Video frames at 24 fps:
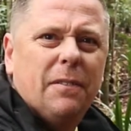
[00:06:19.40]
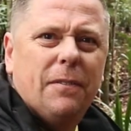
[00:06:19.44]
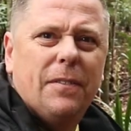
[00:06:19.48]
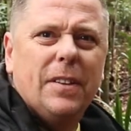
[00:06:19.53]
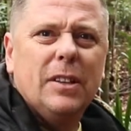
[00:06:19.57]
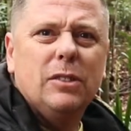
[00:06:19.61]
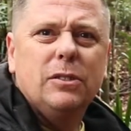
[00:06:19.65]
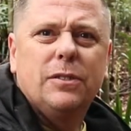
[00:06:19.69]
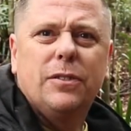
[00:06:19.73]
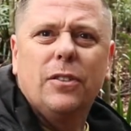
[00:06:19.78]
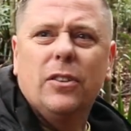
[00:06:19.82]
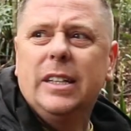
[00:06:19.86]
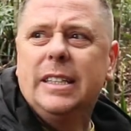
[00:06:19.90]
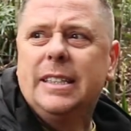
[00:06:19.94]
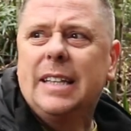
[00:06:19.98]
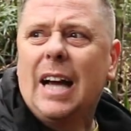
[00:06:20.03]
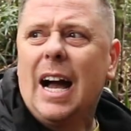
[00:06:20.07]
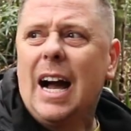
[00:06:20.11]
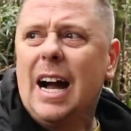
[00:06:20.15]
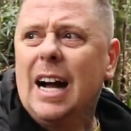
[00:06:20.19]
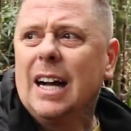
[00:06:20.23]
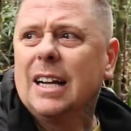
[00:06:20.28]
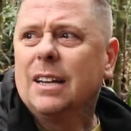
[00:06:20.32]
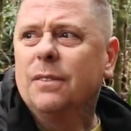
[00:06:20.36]
feels very
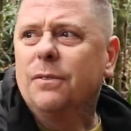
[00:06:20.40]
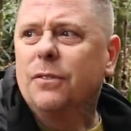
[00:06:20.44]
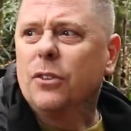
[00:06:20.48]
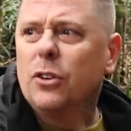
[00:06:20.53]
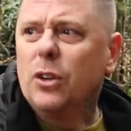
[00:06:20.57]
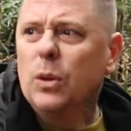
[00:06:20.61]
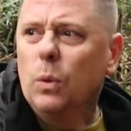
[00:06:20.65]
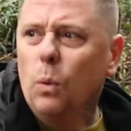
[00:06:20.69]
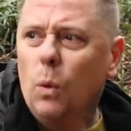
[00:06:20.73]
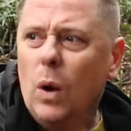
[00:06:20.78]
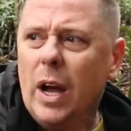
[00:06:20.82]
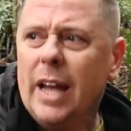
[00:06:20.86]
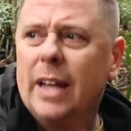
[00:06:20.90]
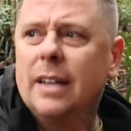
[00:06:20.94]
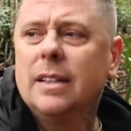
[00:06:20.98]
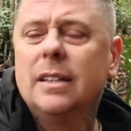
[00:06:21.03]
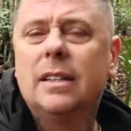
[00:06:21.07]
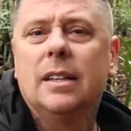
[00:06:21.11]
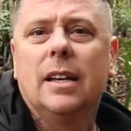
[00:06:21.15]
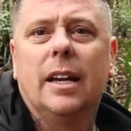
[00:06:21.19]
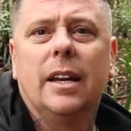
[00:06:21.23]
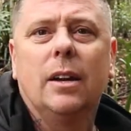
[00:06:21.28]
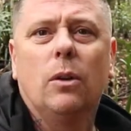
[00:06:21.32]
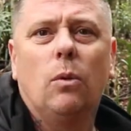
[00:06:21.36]
dark and very wet,
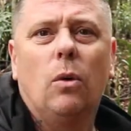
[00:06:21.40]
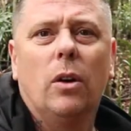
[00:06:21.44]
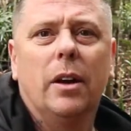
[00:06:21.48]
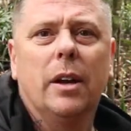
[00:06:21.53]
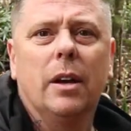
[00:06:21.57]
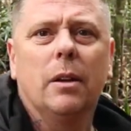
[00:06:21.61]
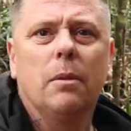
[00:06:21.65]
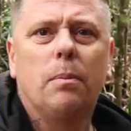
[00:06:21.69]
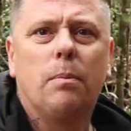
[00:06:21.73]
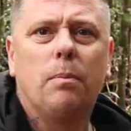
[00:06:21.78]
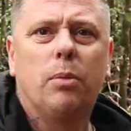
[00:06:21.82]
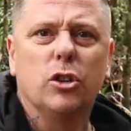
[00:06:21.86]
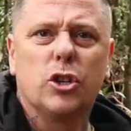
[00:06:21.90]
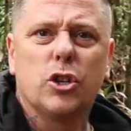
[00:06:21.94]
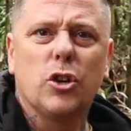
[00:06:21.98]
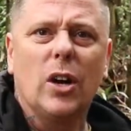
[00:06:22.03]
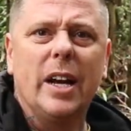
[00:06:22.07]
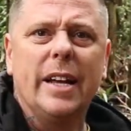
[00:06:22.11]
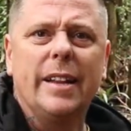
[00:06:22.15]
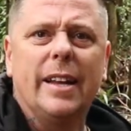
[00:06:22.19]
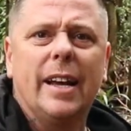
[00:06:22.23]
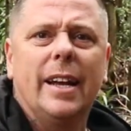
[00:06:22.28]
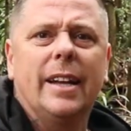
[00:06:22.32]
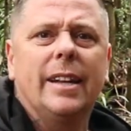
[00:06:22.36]
and I want to
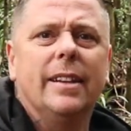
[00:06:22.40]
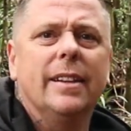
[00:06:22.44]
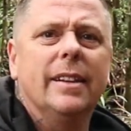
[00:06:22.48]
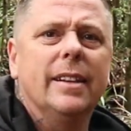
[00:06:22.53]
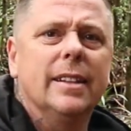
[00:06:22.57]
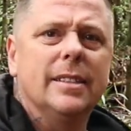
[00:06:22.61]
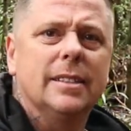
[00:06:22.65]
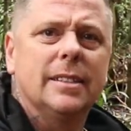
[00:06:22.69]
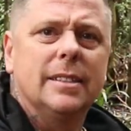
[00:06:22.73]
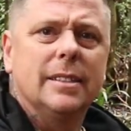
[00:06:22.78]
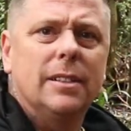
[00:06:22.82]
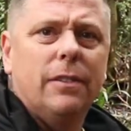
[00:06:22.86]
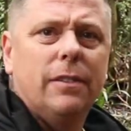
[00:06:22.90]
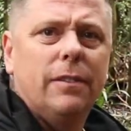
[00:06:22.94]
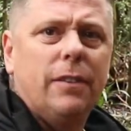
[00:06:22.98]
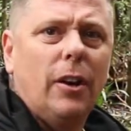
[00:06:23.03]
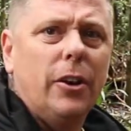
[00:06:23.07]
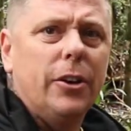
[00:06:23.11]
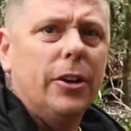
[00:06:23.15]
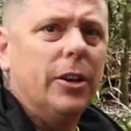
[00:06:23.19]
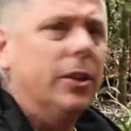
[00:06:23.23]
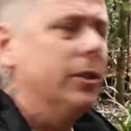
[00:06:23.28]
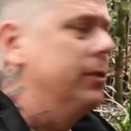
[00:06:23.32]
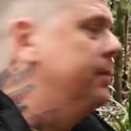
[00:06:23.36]
portray that in this
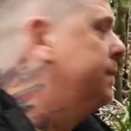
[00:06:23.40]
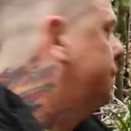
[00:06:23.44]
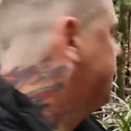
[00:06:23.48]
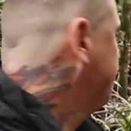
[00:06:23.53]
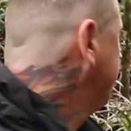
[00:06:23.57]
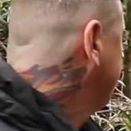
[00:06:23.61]
photo.